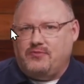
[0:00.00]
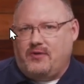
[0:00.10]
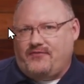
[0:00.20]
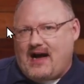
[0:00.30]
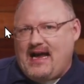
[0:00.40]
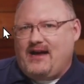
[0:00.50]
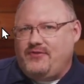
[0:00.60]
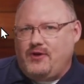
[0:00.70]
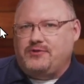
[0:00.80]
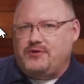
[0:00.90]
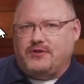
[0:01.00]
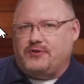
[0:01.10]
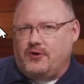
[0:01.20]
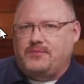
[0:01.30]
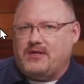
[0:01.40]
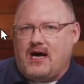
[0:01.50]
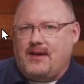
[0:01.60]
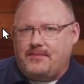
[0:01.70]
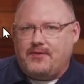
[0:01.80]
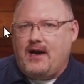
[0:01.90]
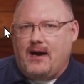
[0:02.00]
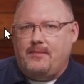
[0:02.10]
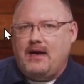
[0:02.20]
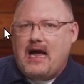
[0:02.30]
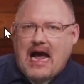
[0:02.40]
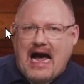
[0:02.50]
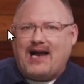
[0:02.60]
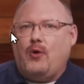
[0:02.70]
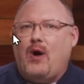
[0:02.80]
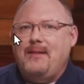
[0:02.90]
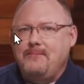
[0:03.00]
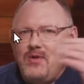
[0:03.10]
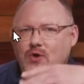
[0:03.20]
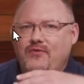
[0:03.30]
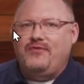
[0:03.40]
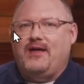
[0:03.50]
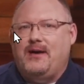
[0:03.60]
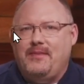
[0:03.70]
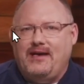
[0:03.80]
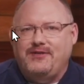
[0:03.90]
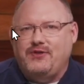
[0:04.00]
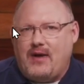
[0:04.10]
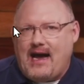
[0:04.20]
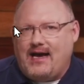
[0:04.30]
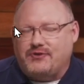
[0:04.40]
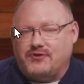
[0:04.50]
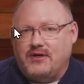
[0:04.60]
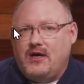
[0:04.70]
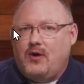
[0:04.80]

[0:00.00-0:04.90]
If I have users and groups on-prem, how do I move them into Azure?